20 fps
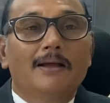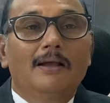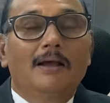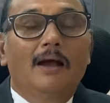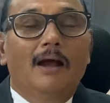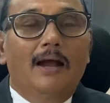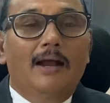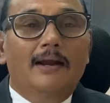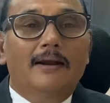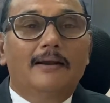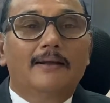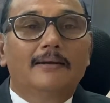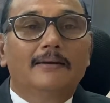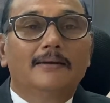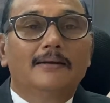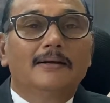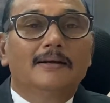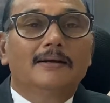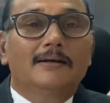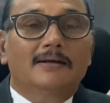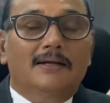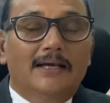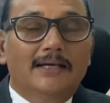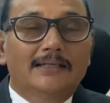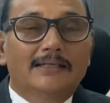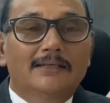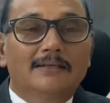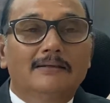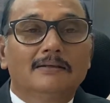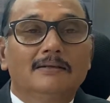and
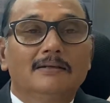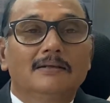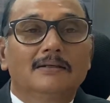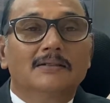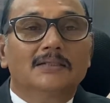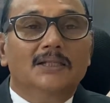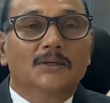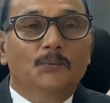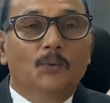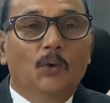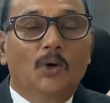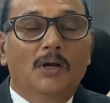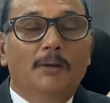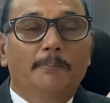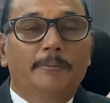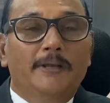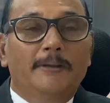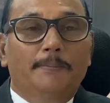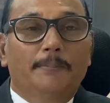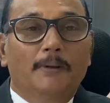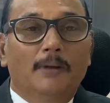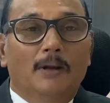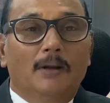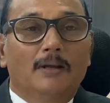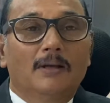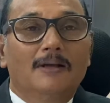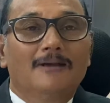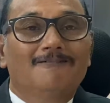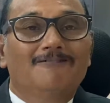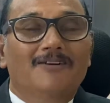tying the old
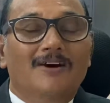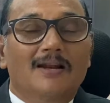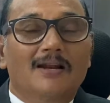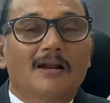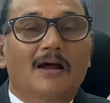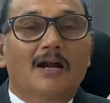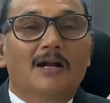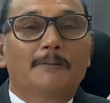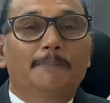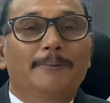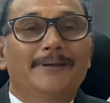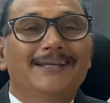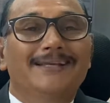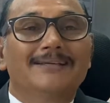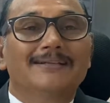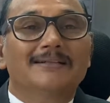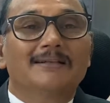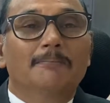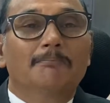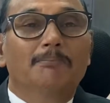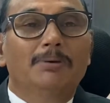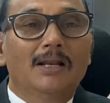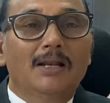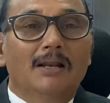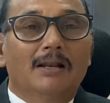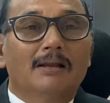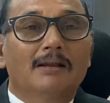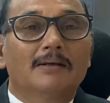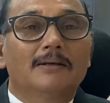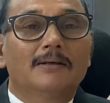people for not paying the
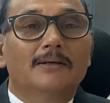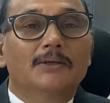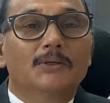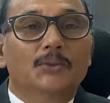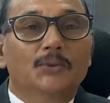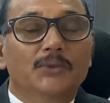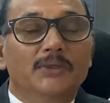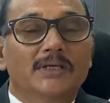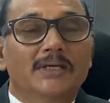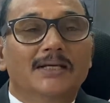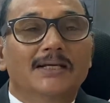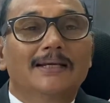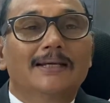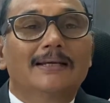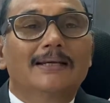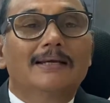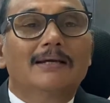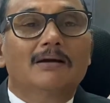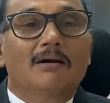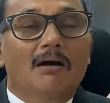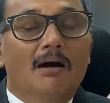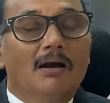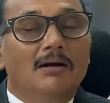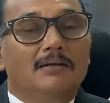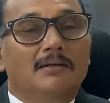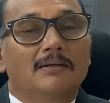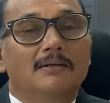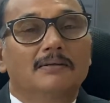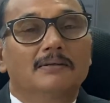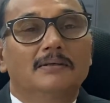bill to a
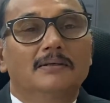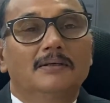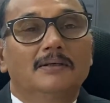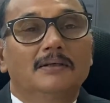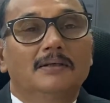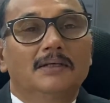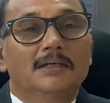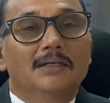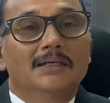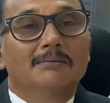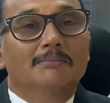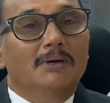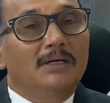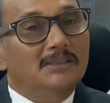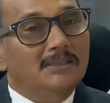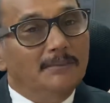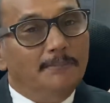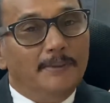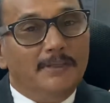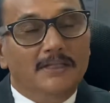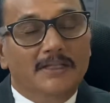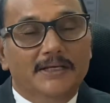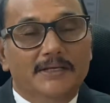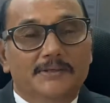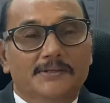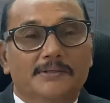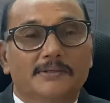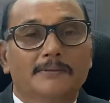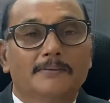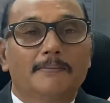cart in Madhya
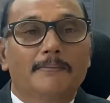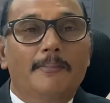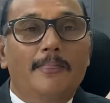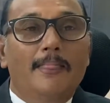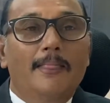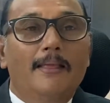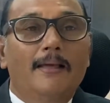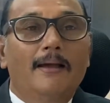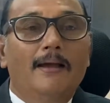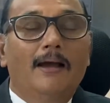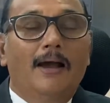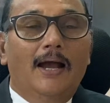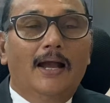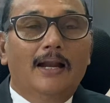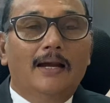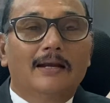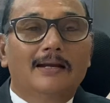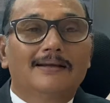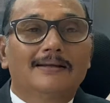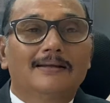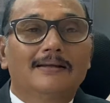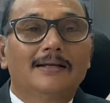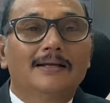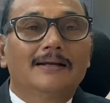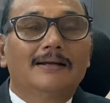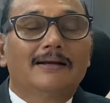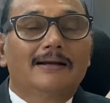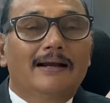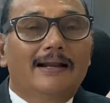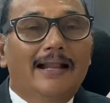Pradesh and
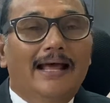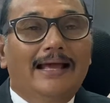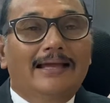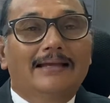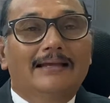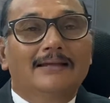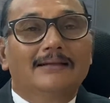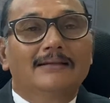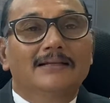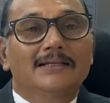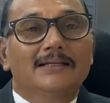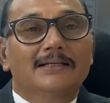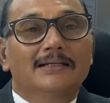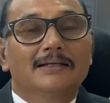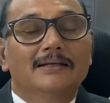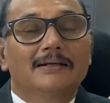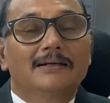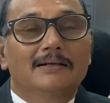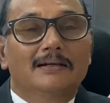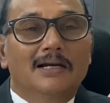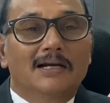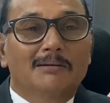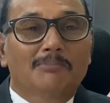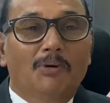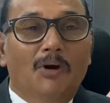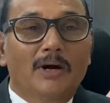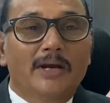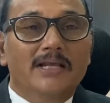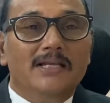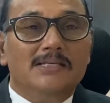dragging the dead
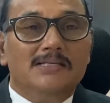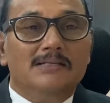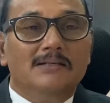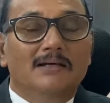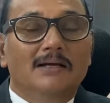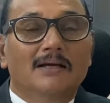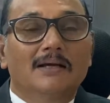bodies